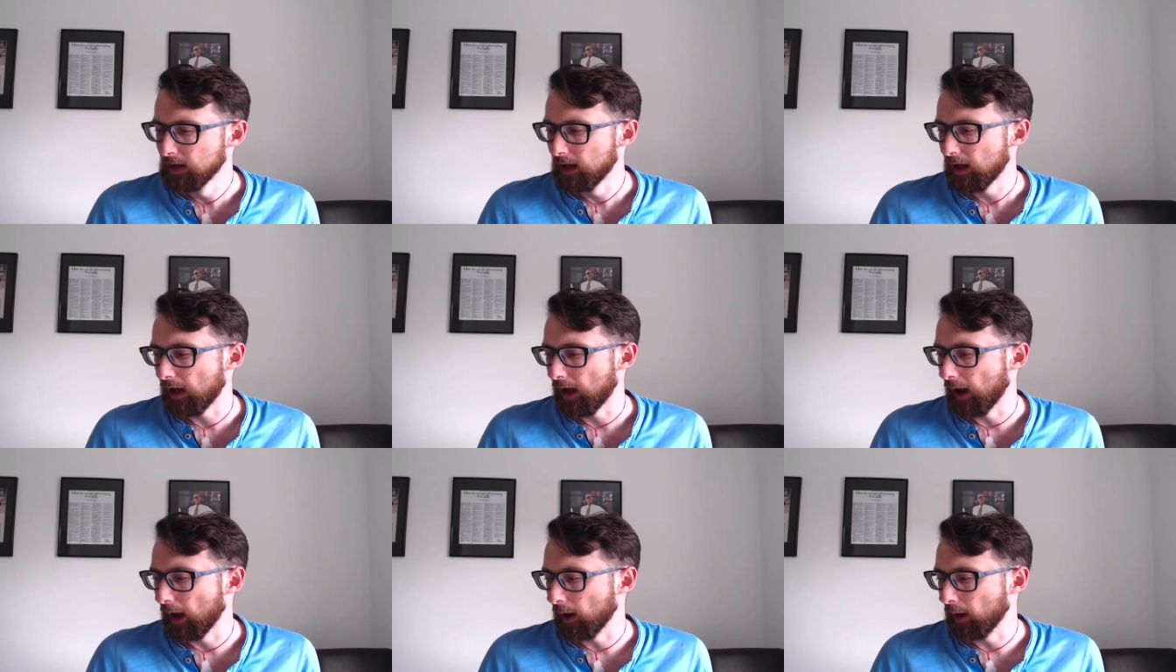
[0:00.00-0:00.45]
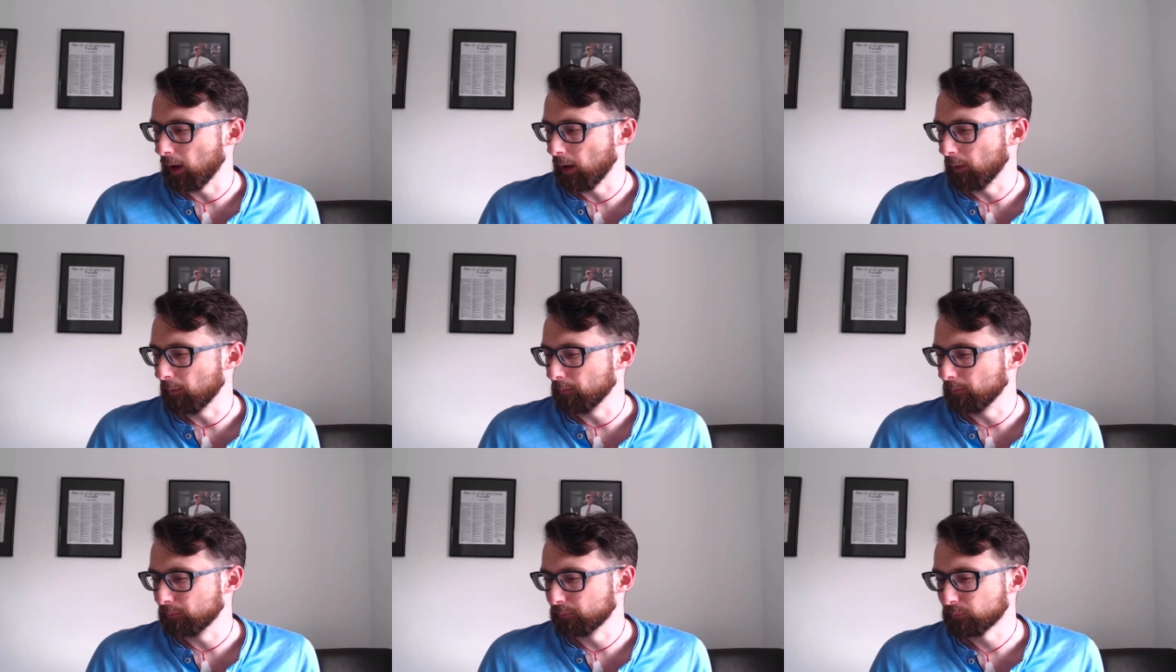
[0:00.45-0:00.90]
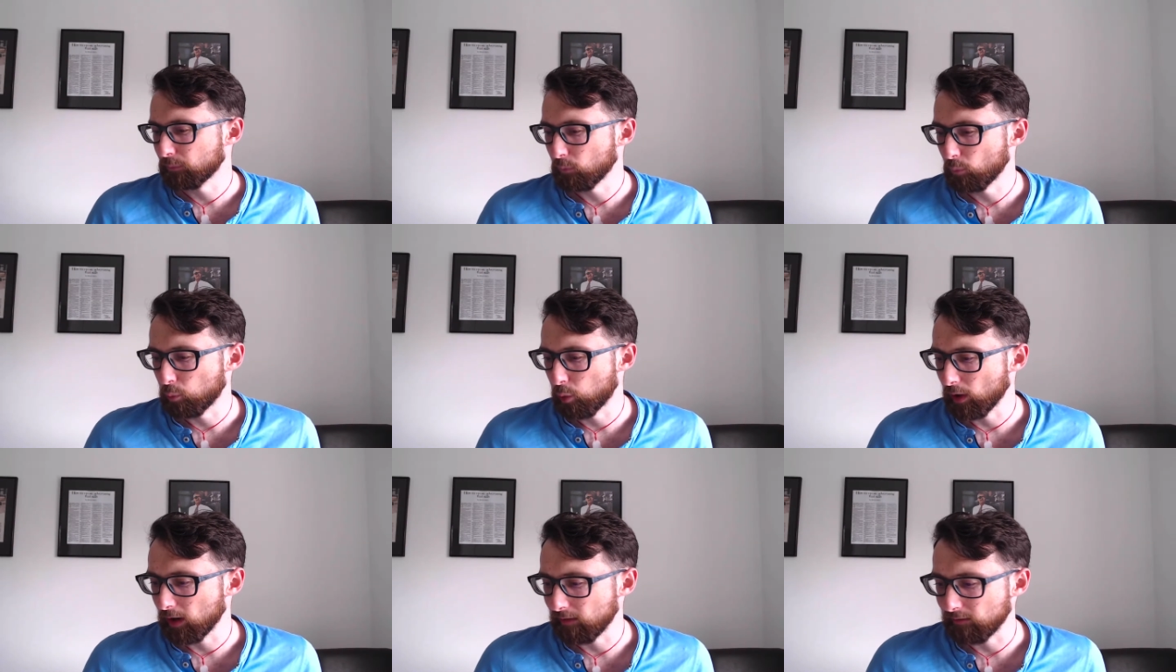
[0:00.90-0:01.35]
um,
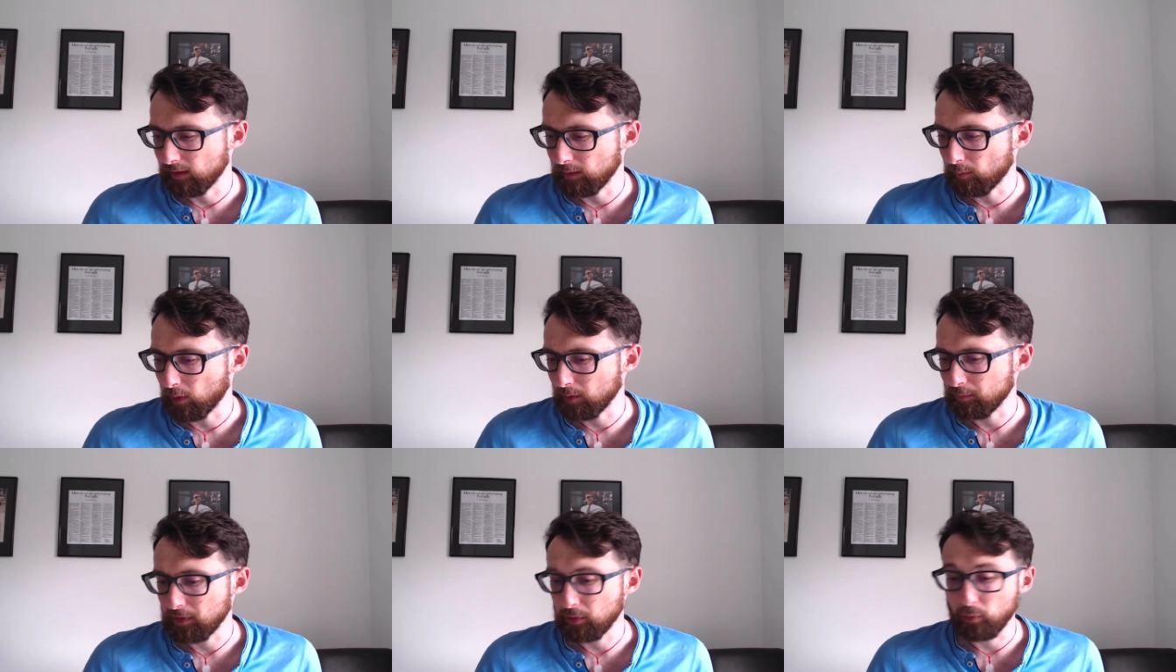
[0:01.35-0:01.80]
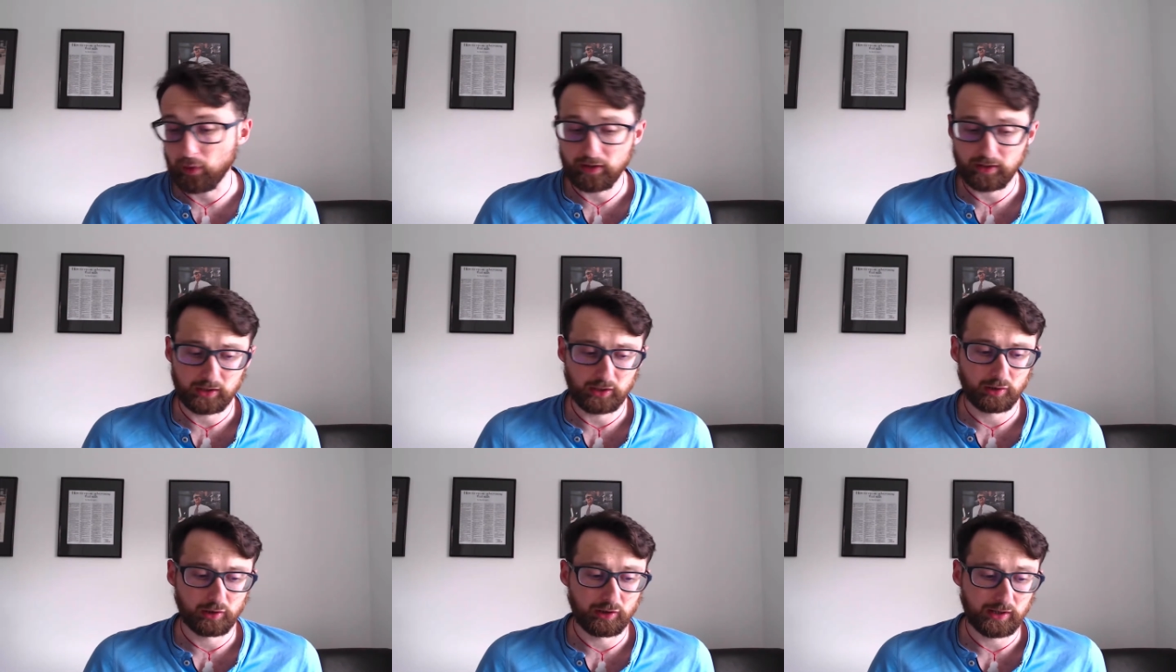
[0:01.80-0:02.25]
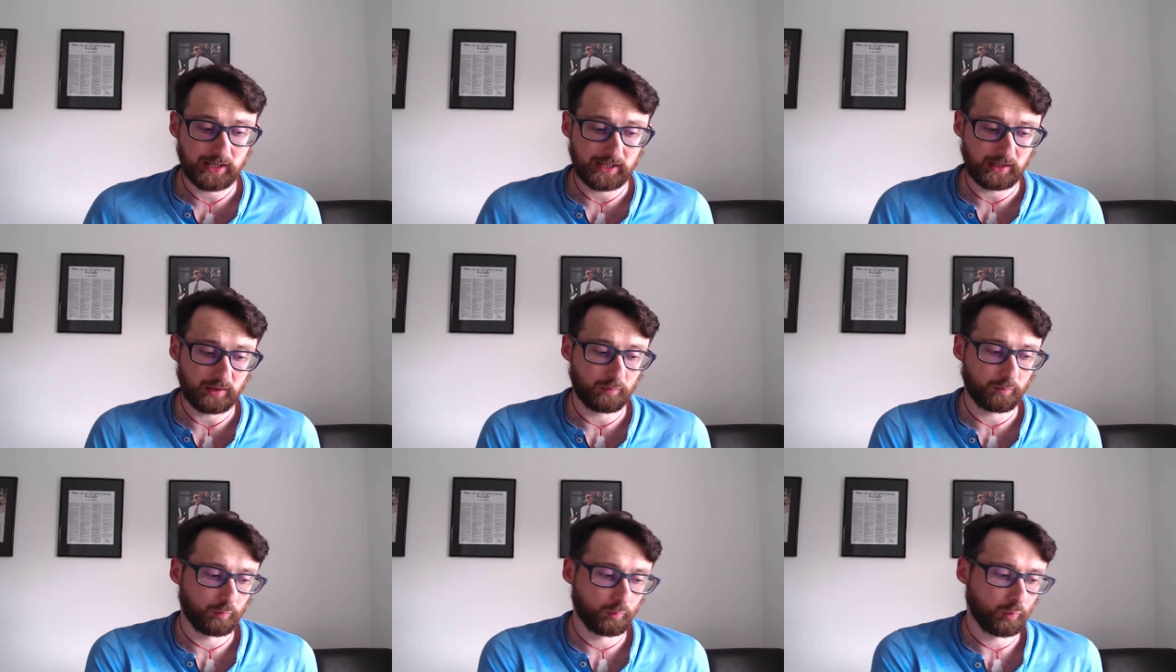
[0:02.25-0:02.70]
whatever it might be, whether you're looking
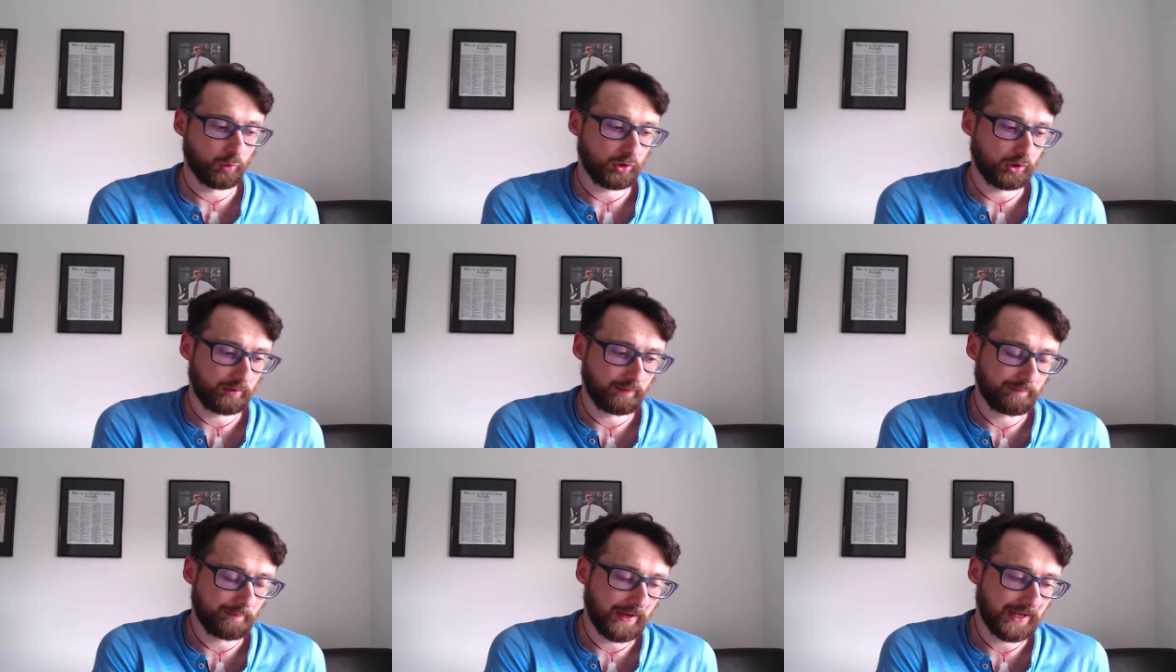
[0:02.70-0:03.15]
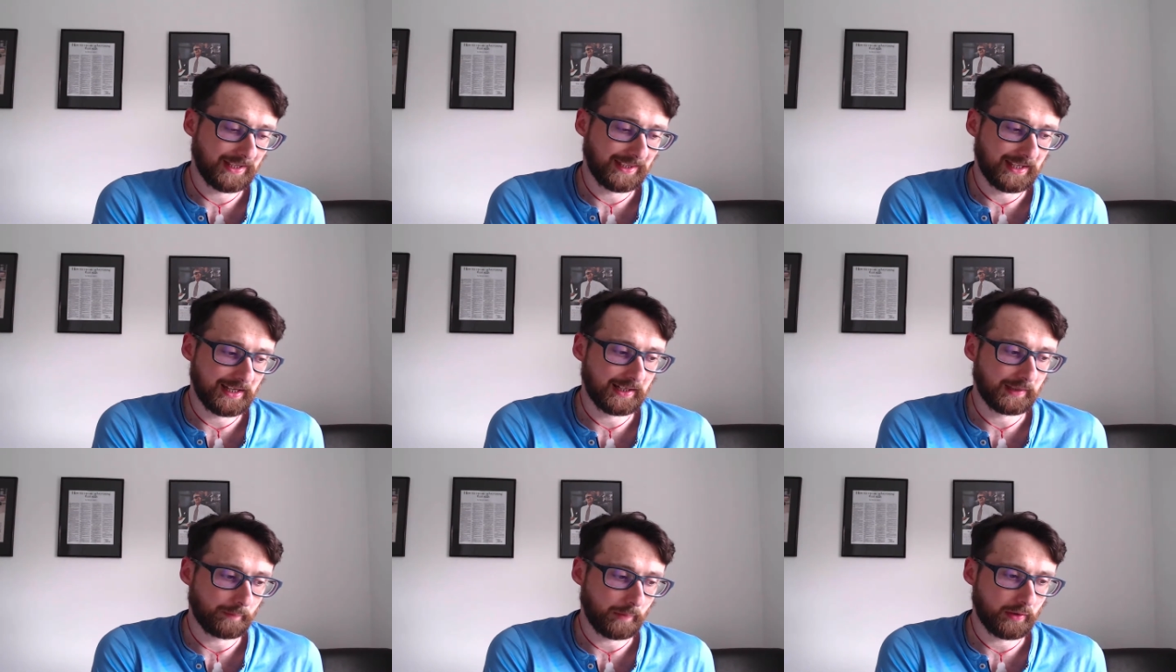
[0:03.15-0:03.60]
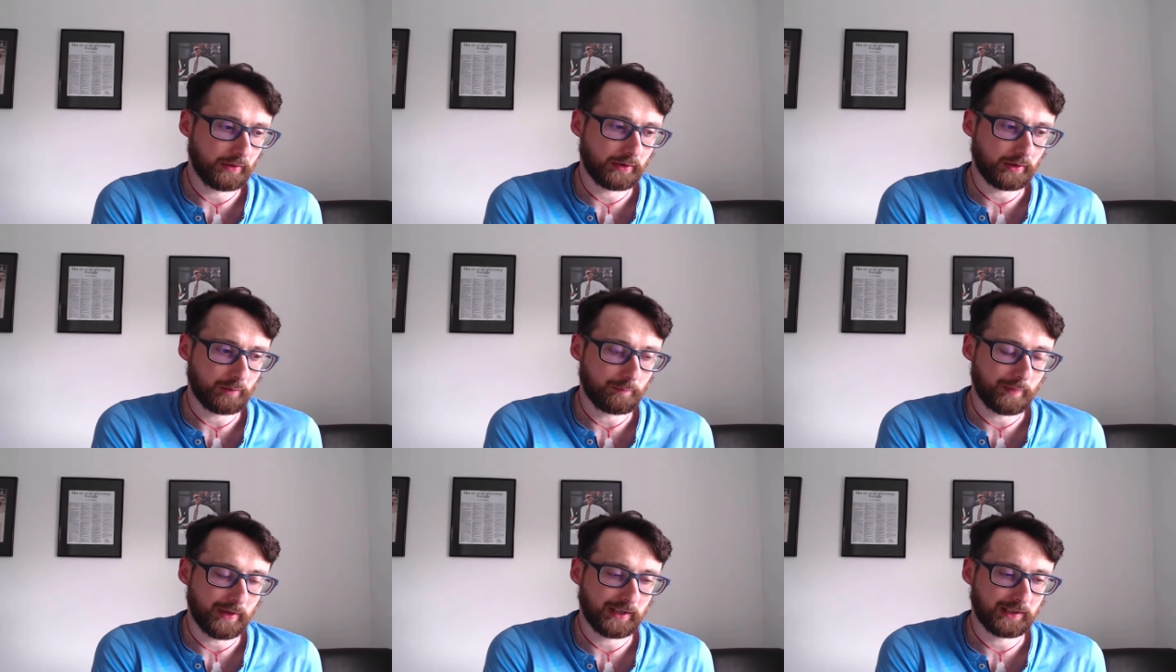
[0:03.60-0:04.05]
at what you've made this month
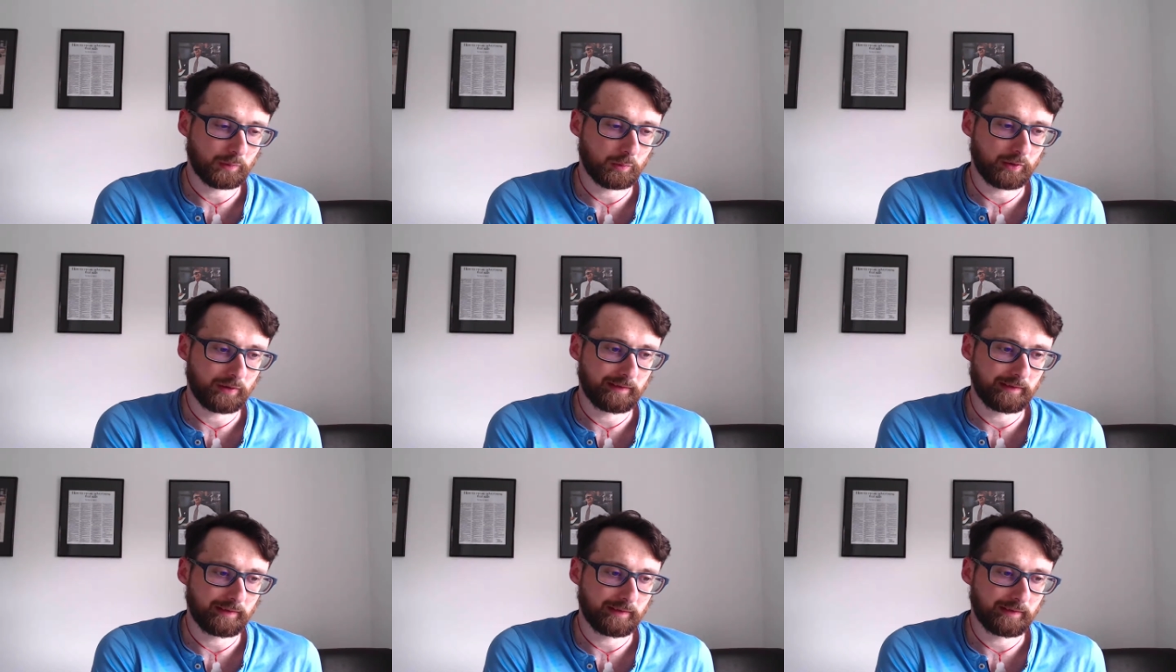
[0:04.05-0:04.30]
compared to what